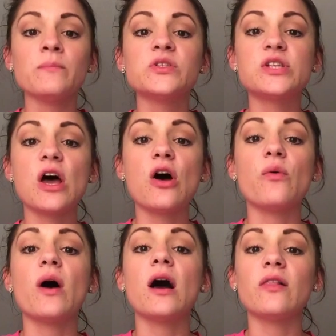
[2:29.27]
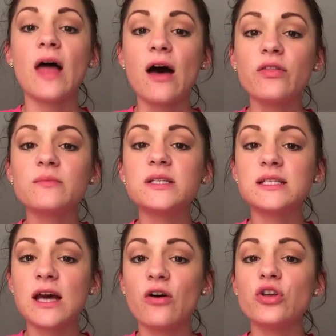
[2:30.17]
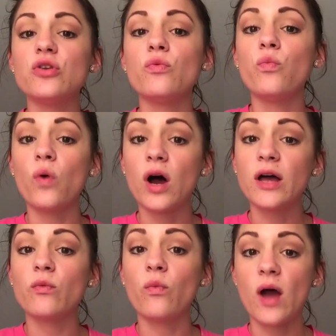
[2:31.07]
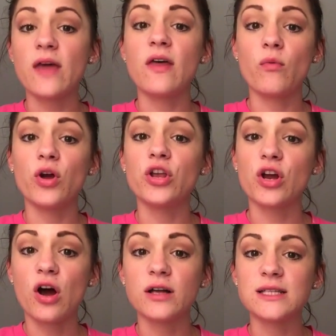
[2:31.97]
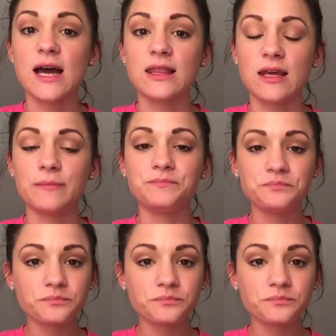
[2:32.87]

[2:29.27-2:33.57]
So allow them to tell you what way they want you to contact them.